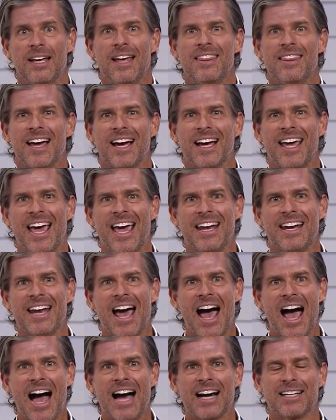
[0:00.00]
that can
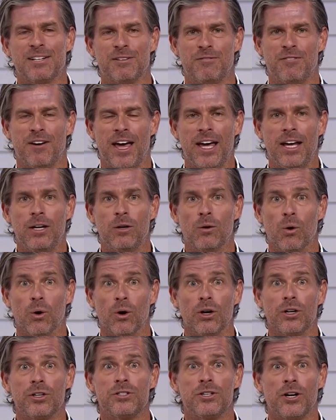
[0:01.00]
activate
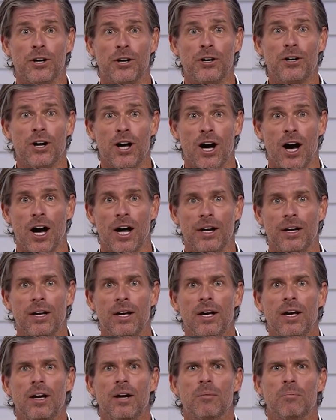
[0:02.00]
or turn on
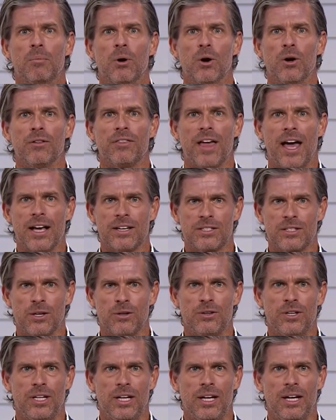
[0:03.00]
both
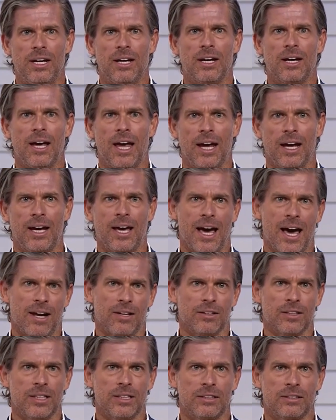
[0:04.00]
SOD and
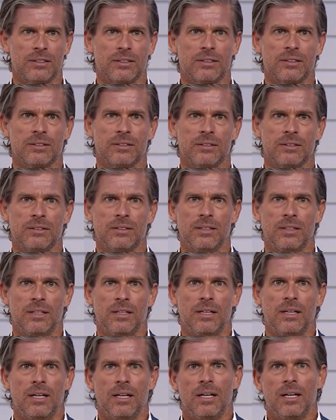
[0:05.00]
catalase.
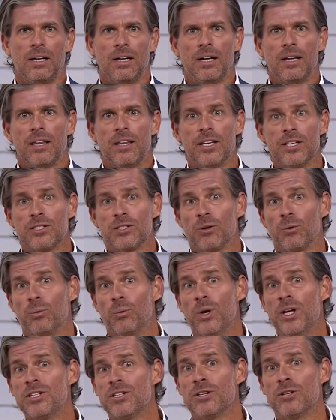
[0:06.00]
This
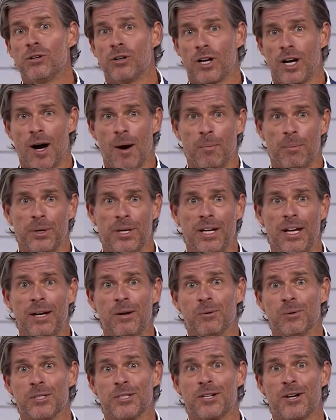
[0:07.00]
original company
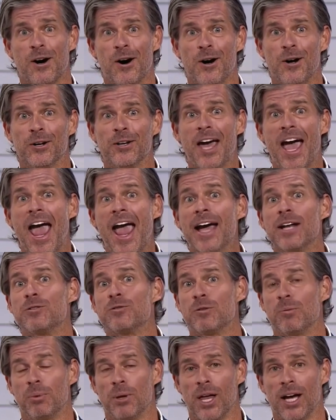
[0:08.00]
was called
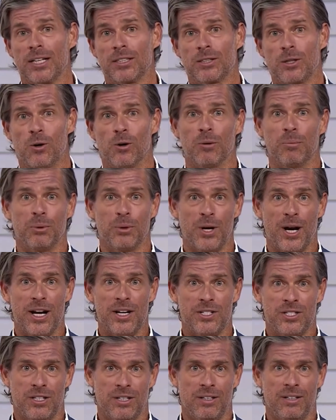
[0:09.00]
Androplex
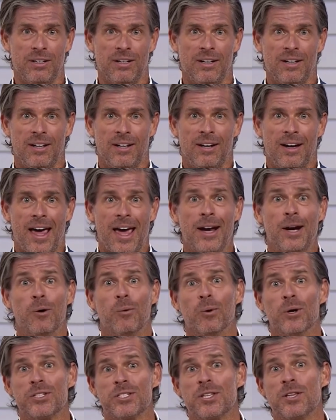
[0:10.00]
Corporation, and it
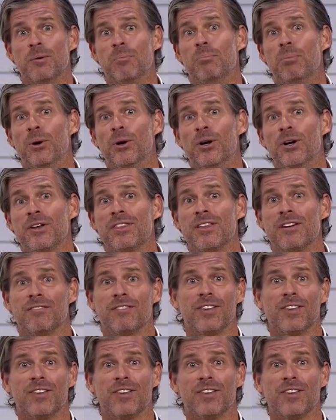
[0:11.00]
was the birth of